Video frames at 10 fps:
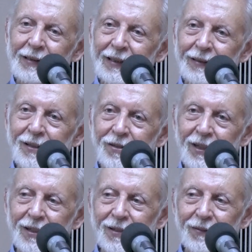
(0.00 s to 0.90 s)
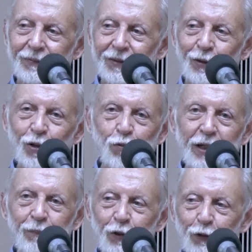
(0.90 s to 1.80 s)
get this dress. Looks
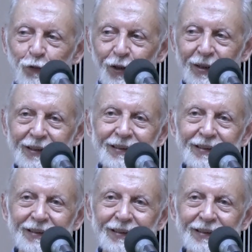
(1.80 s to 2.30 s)
very beautiful.